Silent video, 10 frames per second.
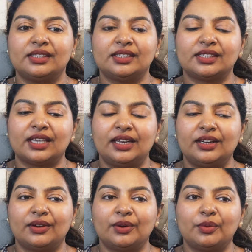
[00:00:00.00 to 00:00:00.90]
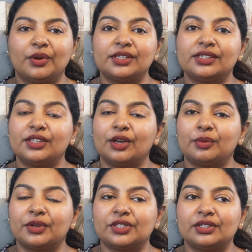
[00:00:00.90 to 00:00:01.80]
decided on what is the
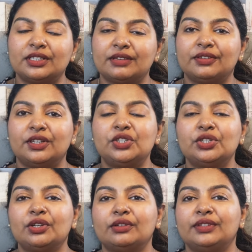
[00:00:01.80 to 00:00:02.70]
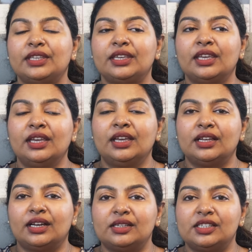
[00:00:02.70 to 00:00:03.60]
operational definition of the
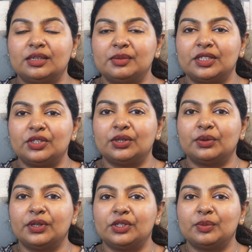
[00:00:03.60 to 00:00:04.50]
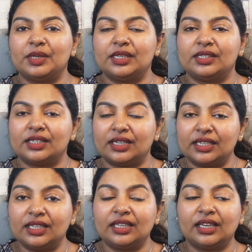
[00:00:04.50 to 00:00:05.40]
terms that you're going to be
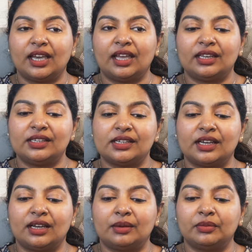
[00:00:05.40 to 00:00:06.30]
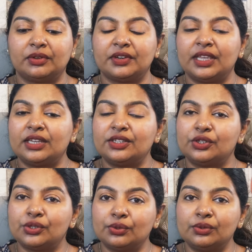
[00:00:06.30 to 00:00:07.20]
studying, and created
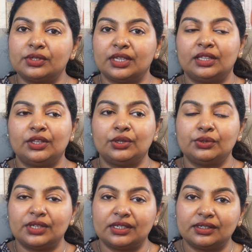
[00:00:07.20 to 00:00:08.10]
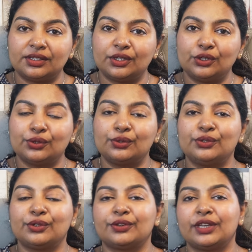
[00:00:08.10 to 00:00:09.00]
tools, either used existing tools
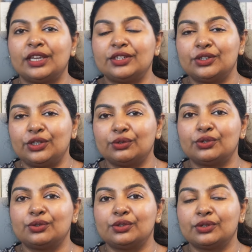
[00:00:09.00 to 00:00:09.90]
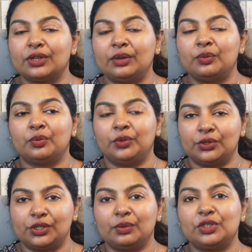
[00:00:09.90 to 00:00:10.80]
or created new tools in
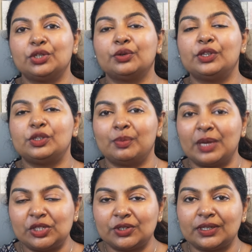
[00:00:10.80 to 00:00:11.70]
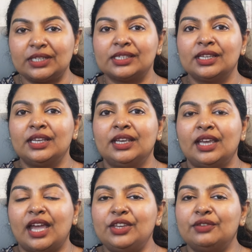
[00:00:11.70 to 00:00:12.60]
using which you're going to measure it,
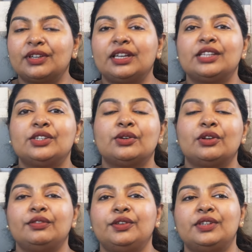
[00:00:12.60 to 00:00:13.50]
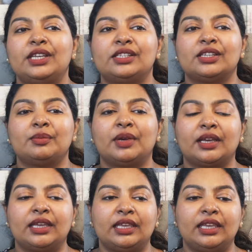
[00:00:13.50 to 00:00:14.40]
and you've collected all of your data
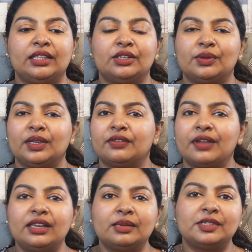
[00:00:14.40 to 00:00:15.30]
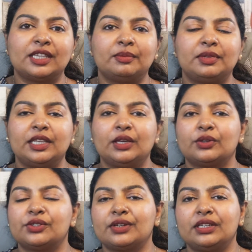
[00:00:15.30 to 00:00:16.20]
by either doing a random sampling or
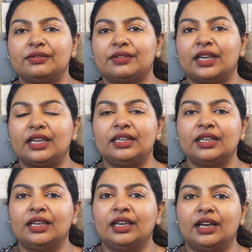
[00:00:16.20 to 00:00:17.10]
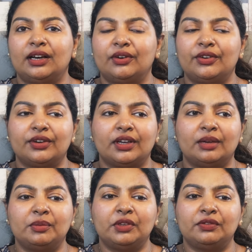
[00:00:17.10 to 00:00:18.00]
stratified, or
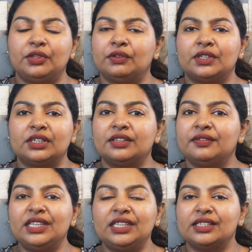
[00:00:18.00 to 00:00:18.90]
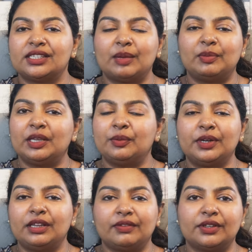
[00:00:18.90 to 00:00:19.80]
you've done convenient sampling,
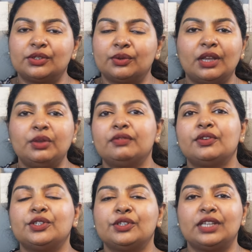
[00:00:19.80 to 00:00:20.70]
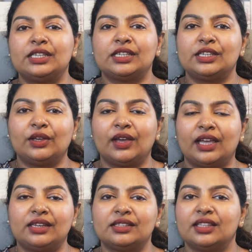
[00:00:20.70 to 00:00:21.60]
whatever. So now you've got your data in your
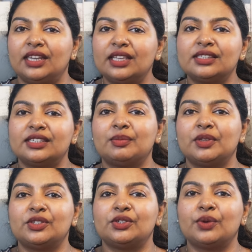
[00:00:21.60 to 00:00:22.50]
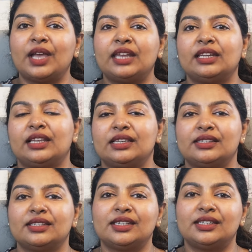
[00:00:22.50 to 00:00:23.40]
hand. The next step is to analyze
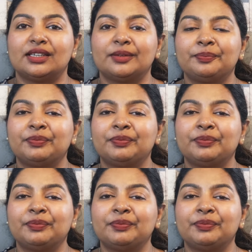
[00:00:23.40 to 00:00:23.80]
the data.